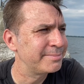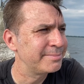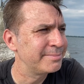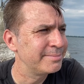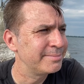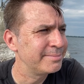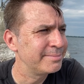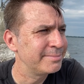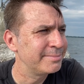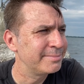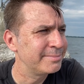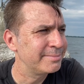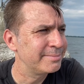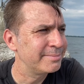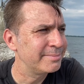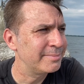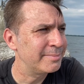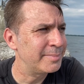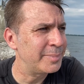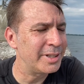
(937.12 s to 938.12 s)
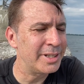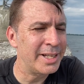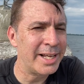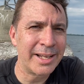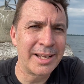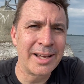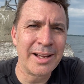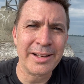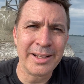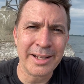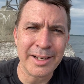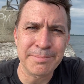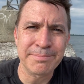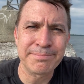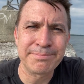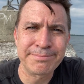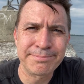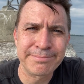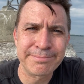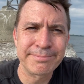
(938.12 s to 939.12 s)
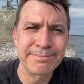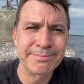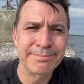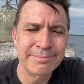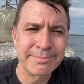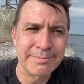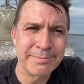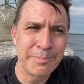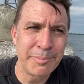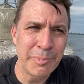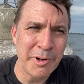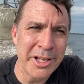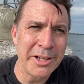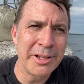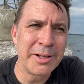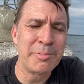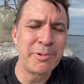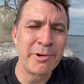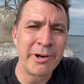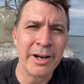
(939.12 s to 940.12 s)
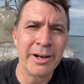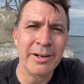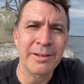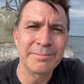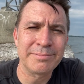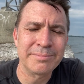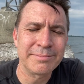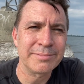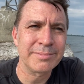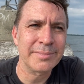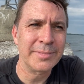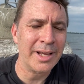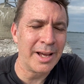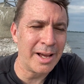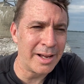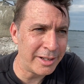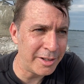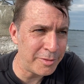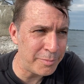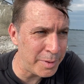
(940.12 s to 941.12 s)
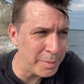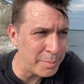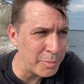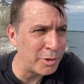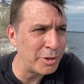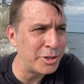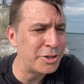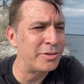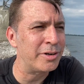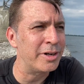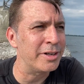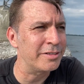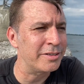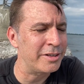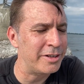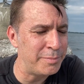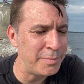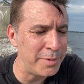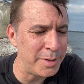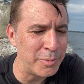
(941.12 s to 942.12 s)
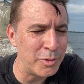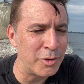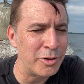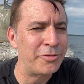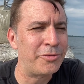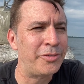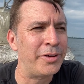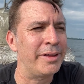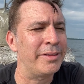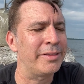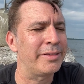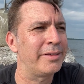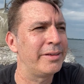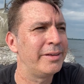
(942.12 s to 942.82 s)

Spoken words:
But let God in. Pray that prayer. God, give me more trust, give me more faith.